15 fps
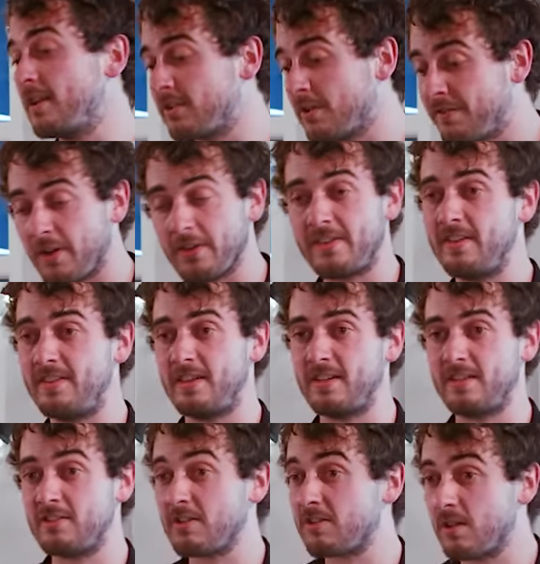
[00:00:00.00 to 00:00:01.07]
not a fancy thing,
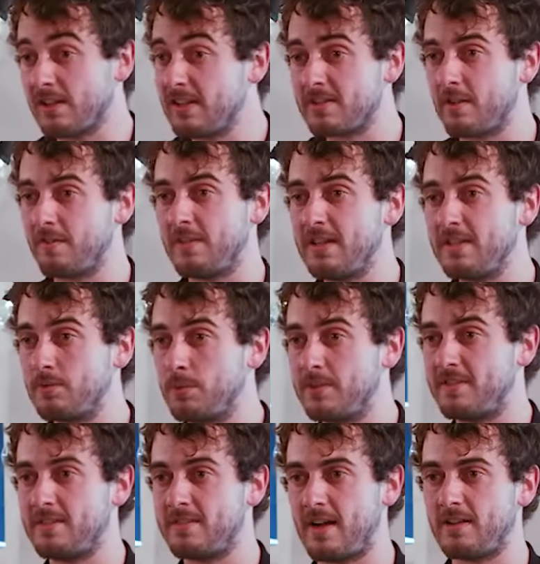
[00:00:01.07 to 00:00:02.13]
it's just a list of links with
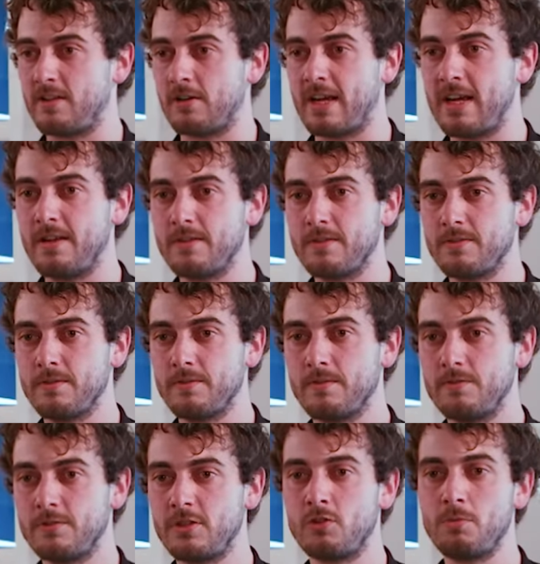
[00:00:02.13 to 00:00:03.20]
design, okay?
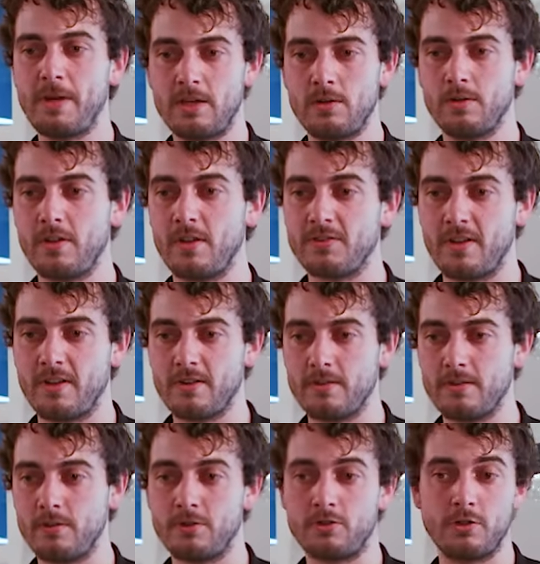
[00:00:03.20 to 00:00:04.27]
Just to make you understand
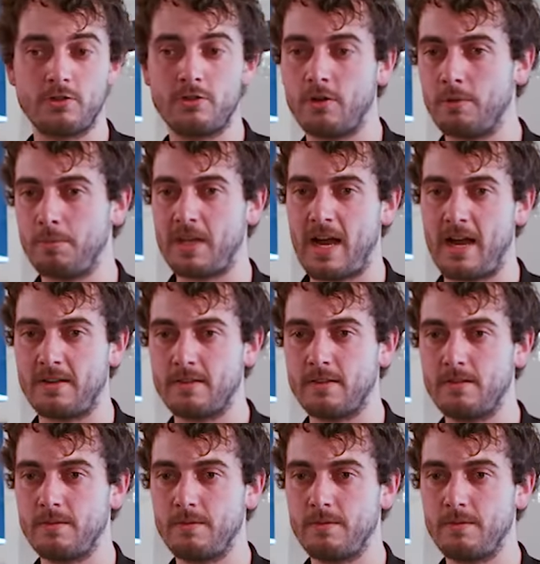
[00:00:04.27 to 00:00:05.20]
the structure behind.